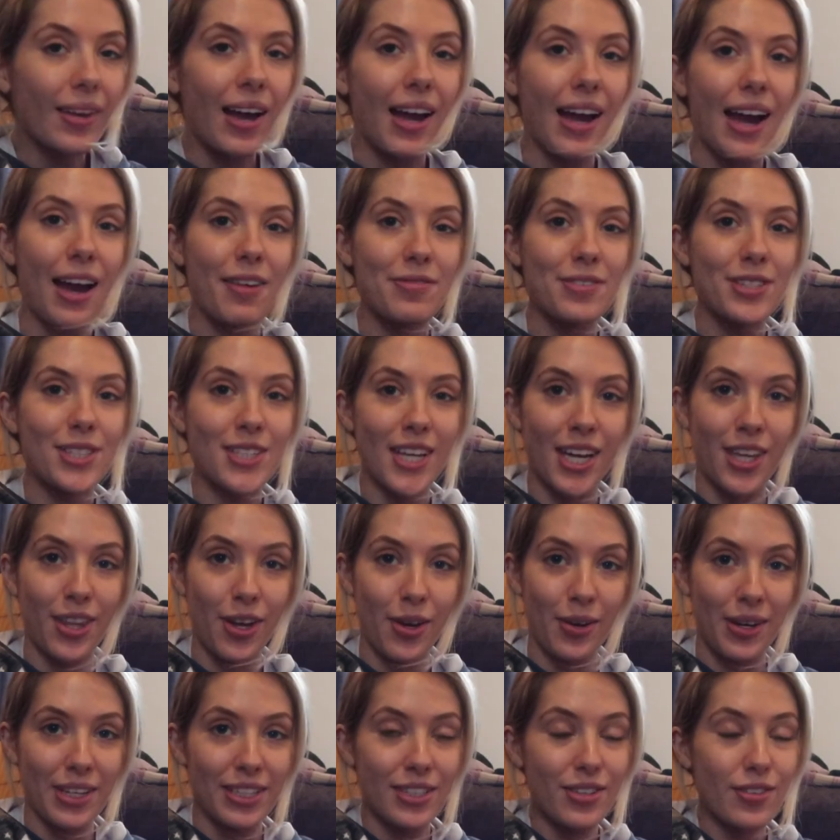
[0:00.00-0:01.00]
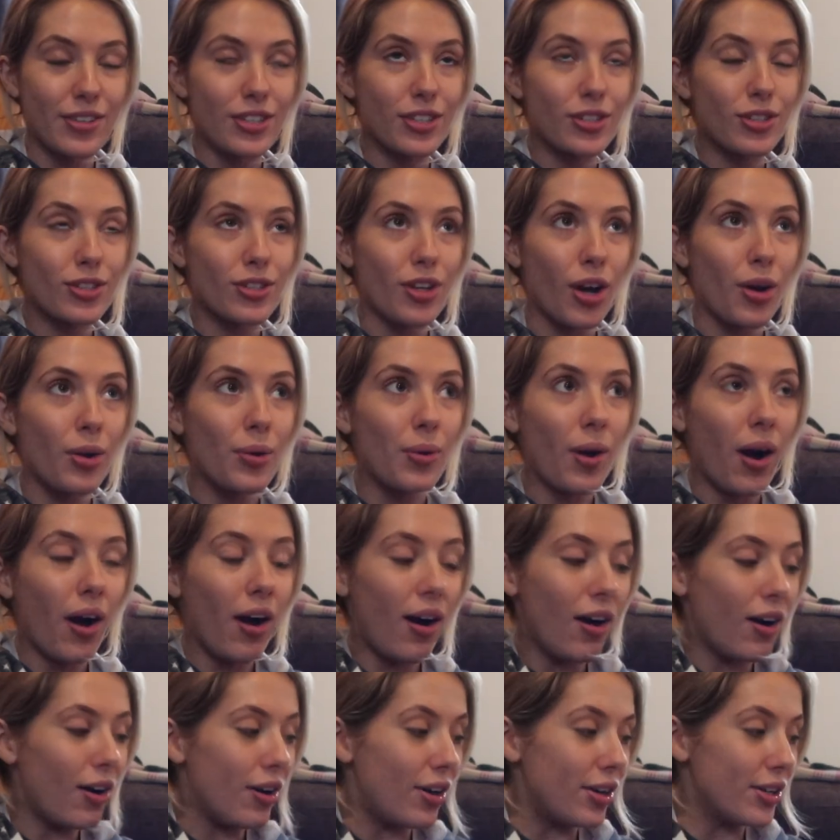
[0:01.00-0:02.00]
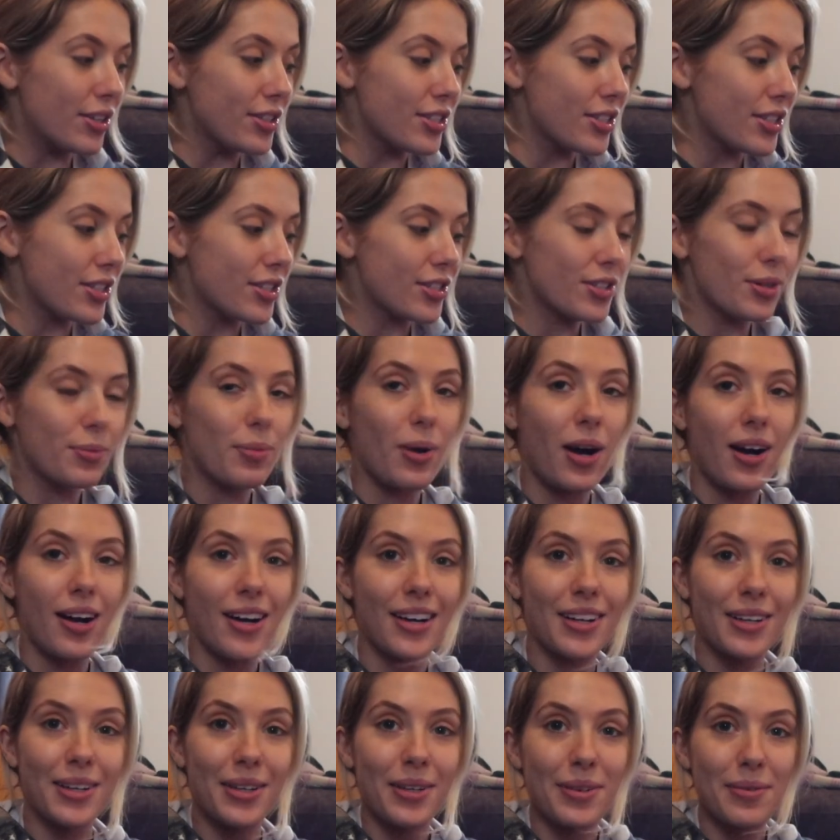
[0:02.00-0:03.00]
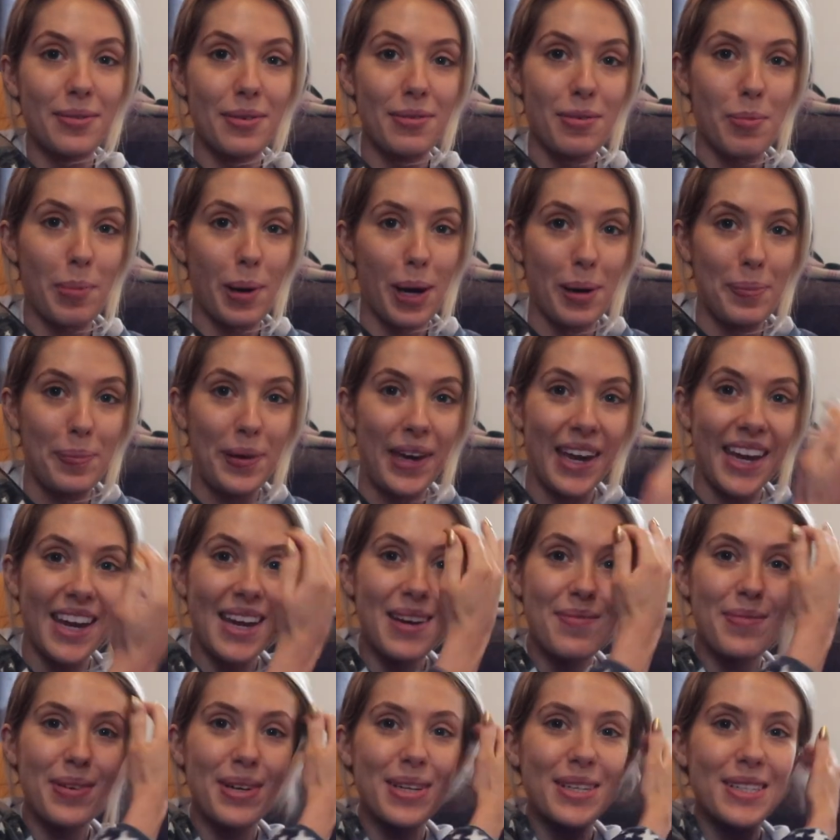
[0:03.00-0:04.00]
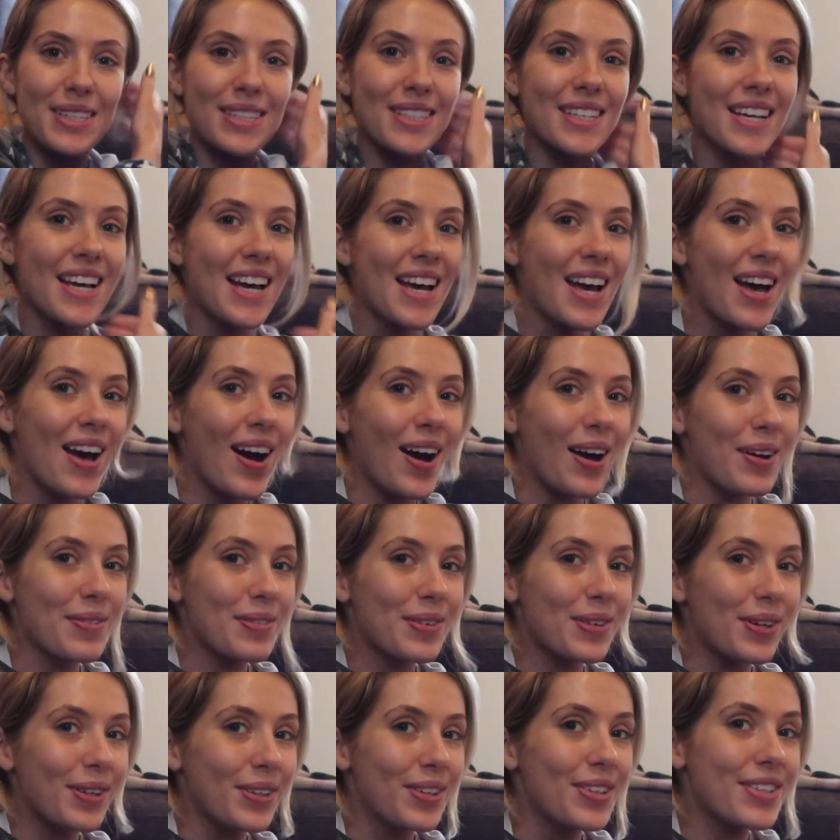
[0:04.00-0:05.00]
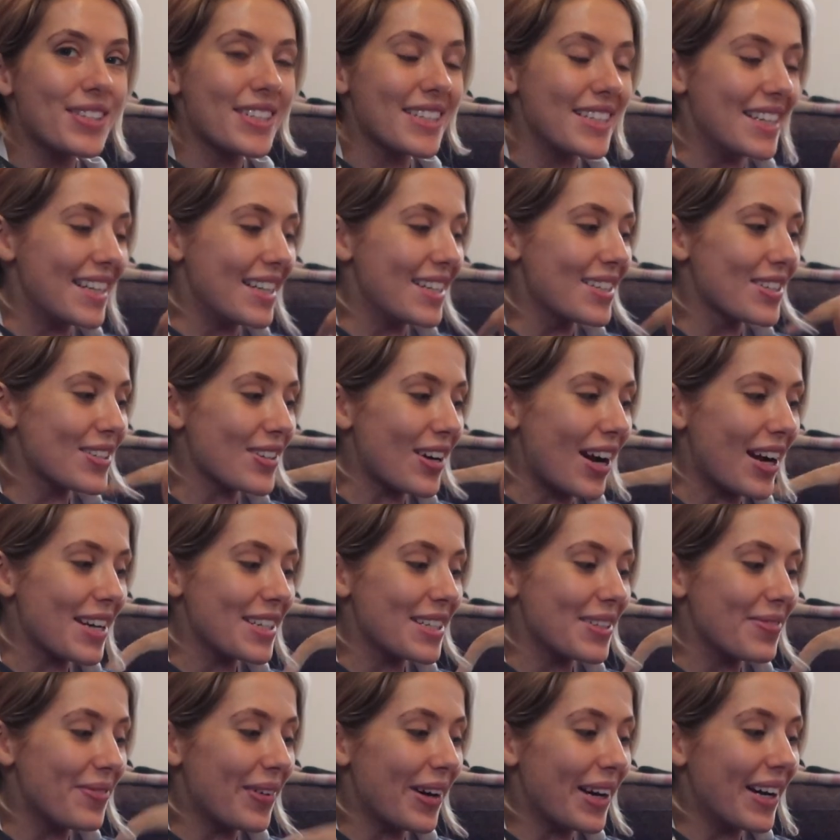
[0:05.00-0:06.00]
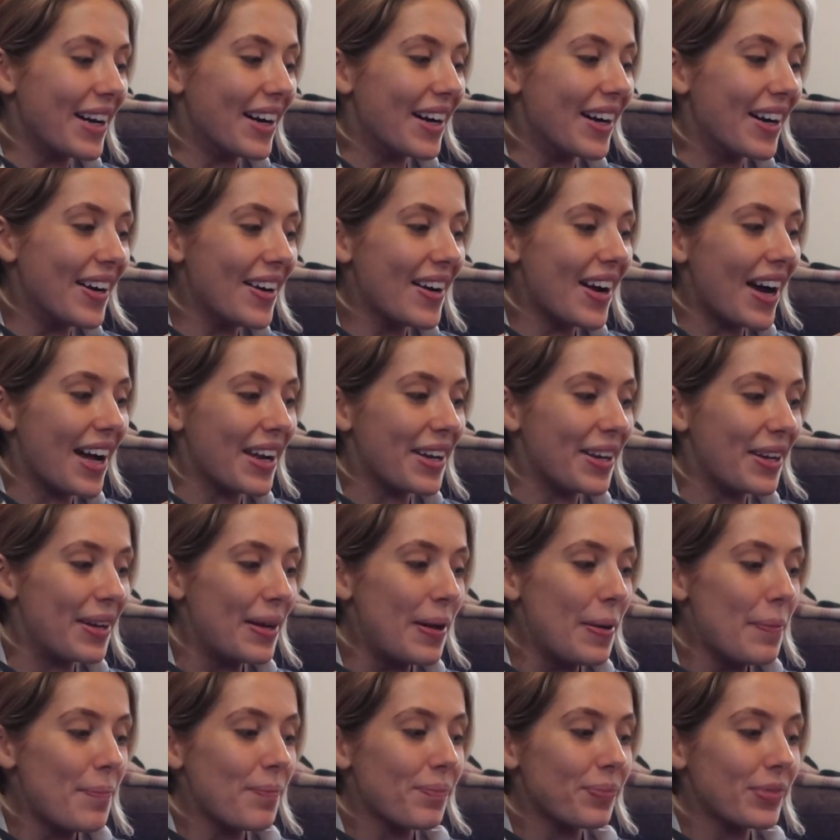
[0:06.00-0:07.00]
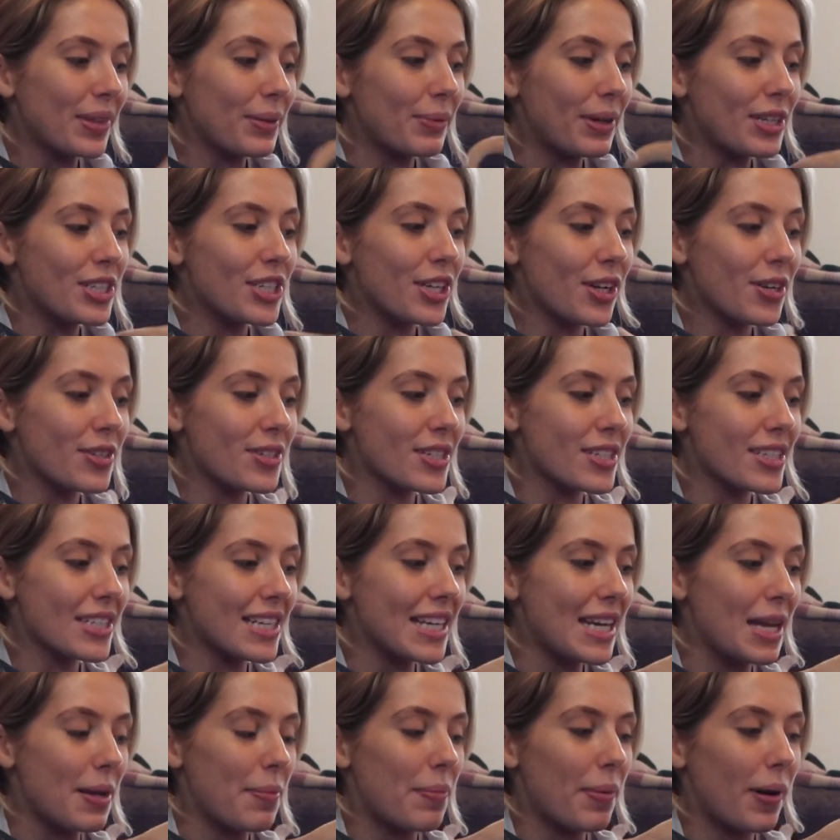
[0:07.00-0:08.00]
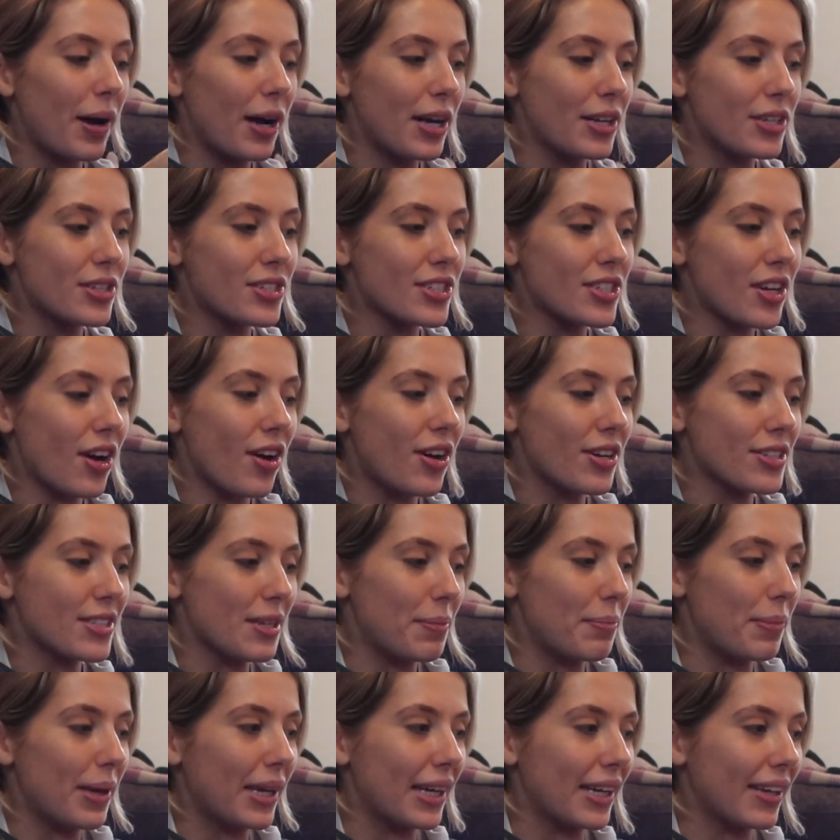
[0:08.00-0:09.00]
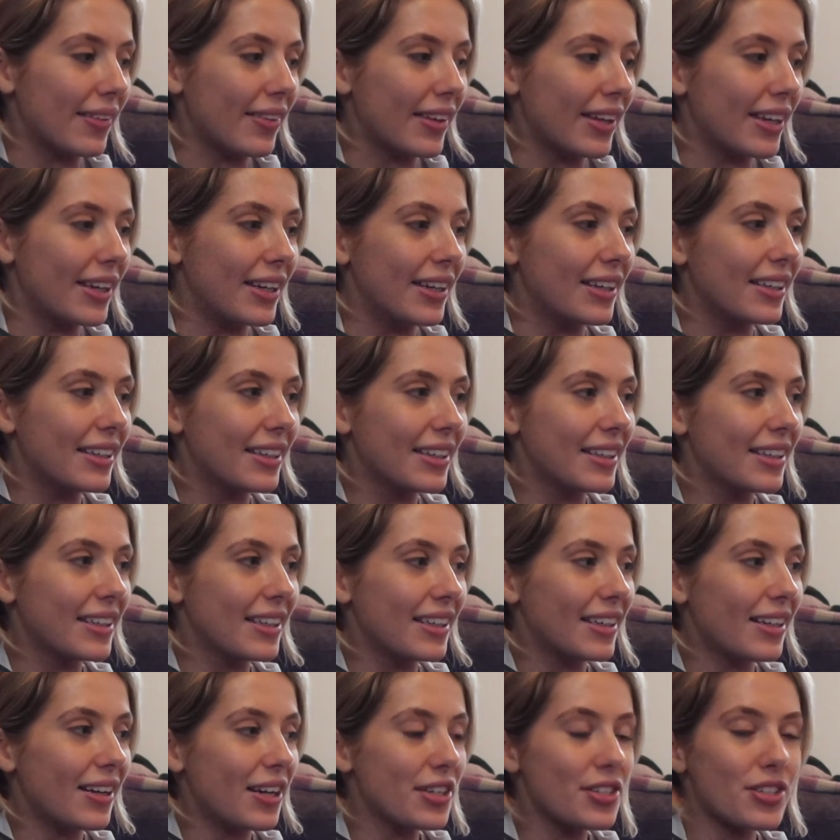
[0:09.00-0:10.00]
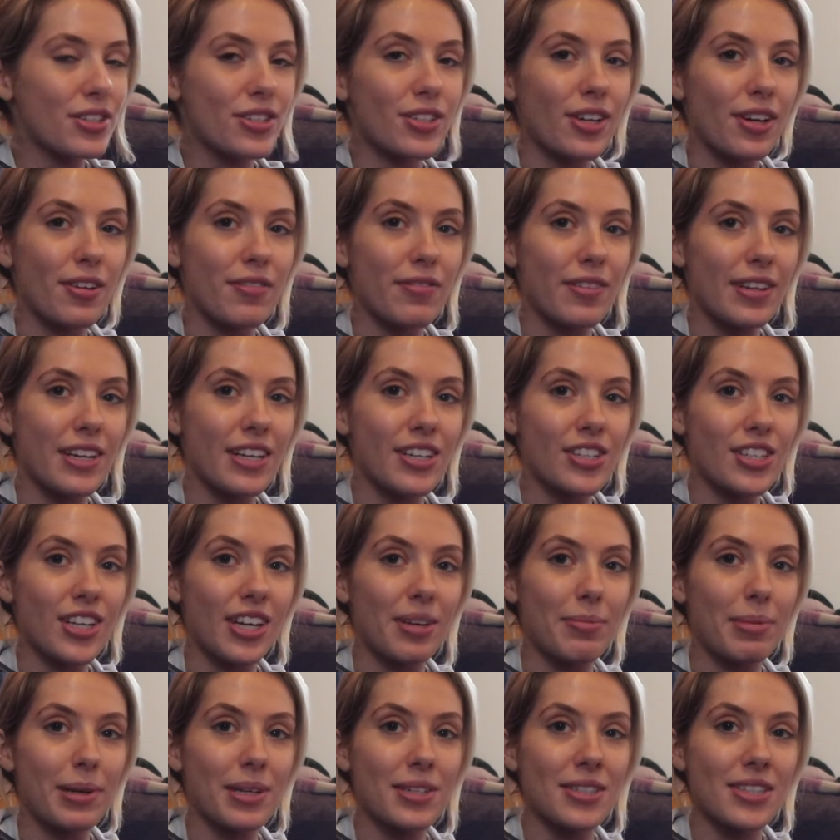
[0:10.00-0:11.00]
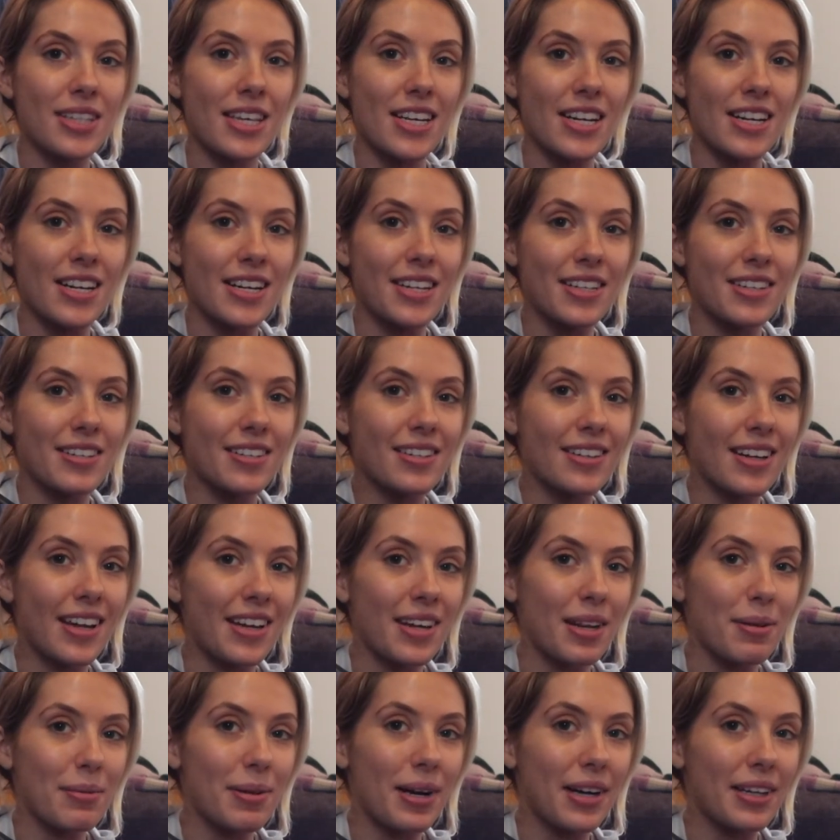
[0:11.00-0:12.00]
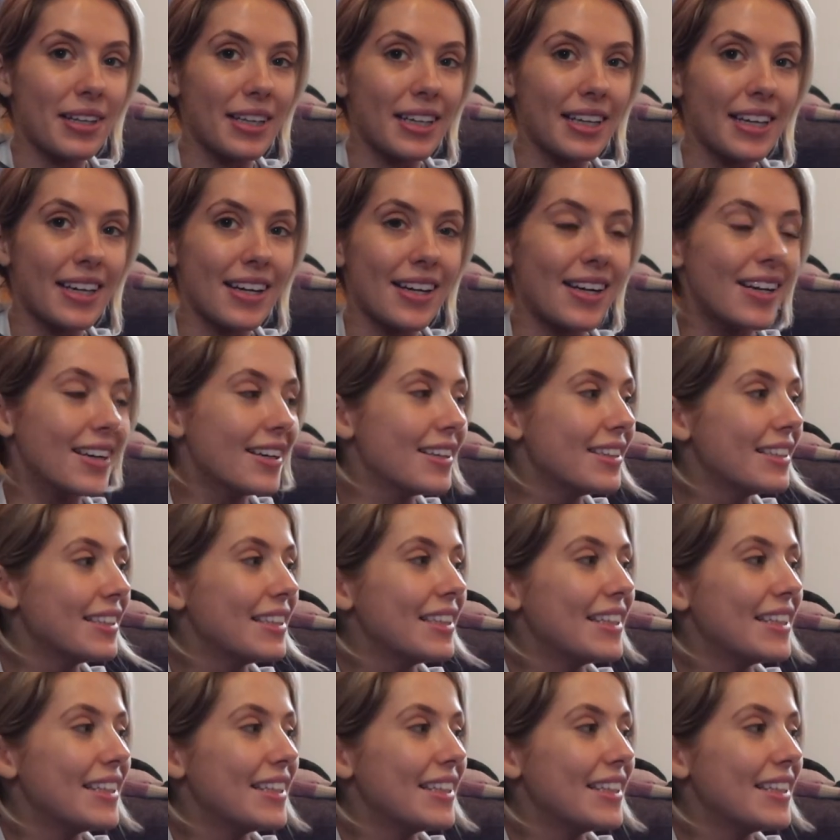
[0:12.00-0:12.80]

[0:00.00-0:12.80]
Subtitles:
I have to say though, it's so hard to work with a puppy because I'm constantly distracted by her, and when she goes to sleep I start something and then I just don't finish it because then I end up cuddling her.